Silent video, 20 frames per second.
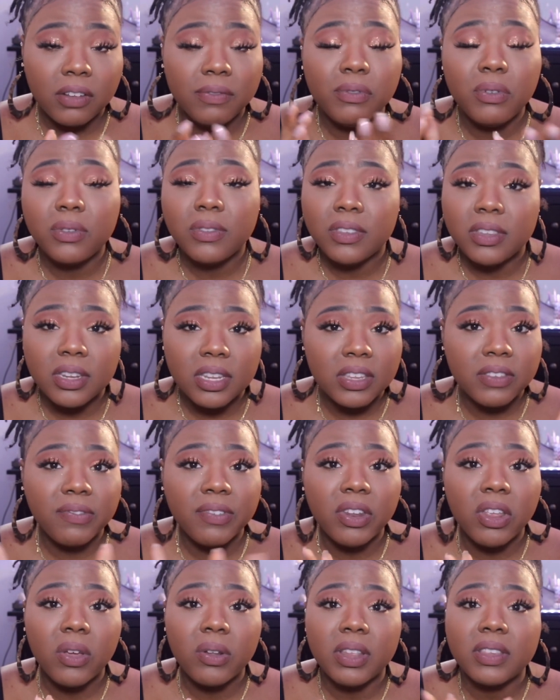If you see this
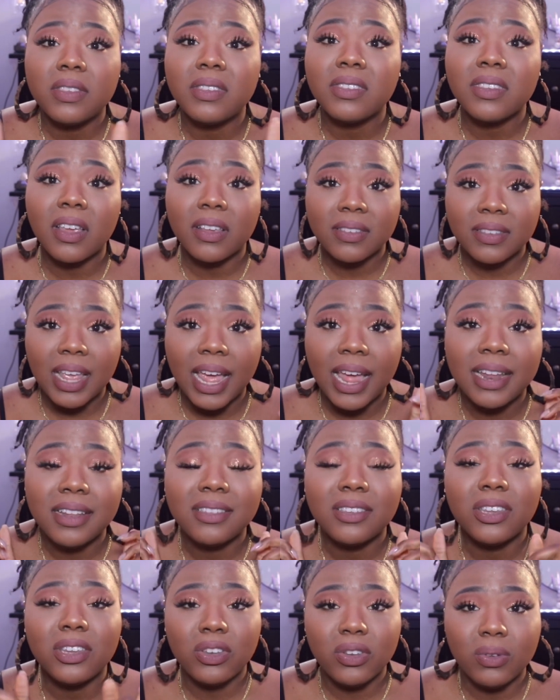video, this is your sign
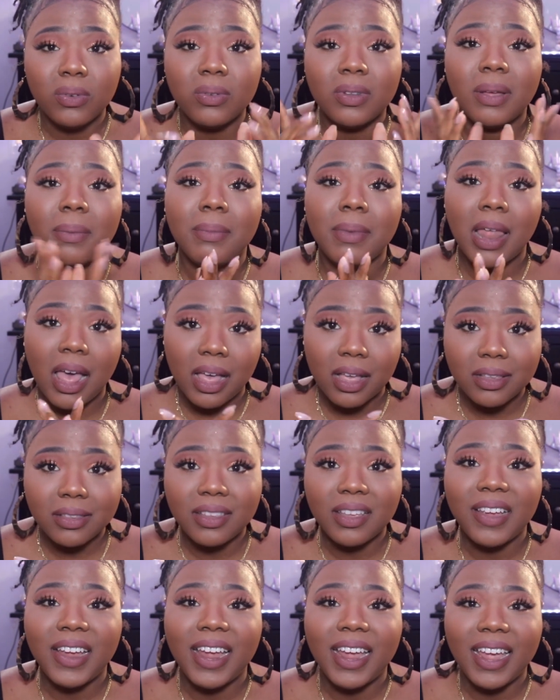to do them
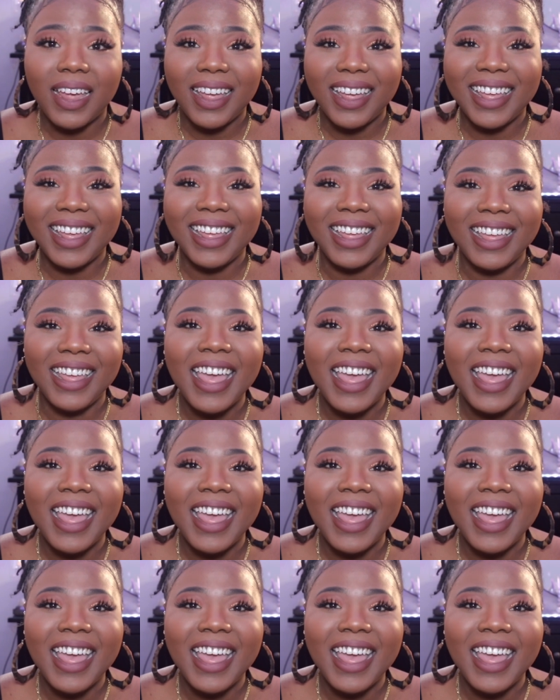locks, all right?